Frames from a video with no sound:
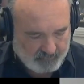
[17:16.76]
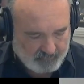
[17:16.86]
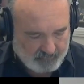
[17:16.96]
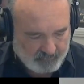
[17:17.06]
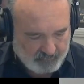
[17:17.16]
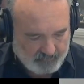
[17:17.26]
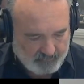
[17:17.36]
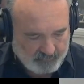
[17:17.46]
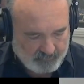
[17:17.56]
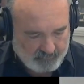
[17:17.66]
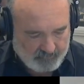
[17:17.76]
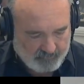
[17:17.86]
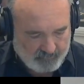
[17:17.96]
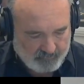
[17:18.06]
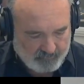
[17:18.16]

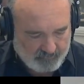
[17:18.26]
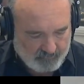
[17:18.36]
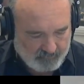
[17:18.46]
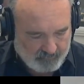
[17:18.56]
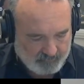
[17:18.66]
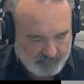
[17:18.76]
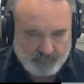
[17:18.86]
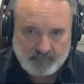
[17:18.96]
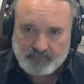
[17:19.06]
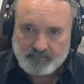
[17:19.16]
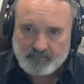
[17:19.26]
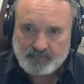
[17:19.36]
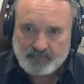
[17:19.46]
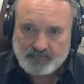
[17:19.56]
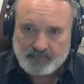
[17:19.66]

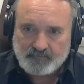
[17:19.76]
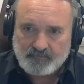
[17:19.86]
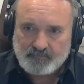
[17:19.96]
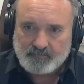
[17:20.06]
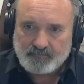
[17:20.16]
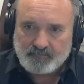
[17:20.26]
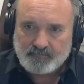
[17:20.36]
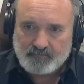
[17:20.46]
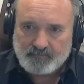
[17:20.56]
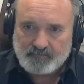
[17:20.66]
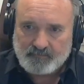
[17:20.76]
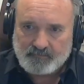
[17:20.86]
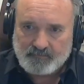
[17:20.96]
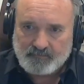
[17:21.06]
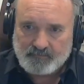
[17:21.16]

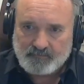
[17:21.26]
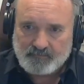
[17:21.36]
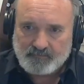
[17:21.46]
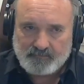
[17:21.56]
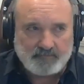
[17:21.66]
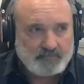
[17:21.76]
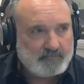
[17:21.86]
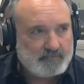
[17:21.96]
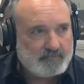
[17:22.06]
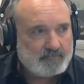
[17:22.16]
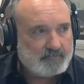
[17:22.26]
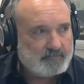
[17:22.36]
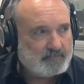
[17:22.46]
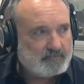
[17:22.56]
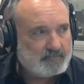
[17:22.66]

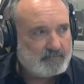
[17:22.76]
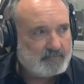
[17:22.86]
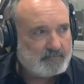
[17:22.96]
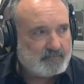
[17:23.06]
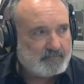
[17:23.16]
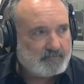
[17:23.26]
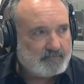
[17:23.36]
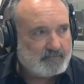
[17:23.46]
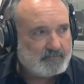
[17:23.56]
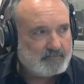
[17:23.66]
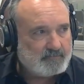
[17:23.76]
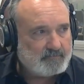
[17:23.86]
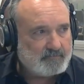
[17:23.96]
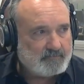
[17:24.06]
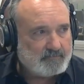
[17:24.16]

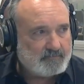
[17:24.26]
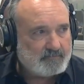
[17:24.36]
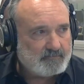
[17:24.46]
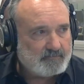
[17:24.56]
The person shown says nothing.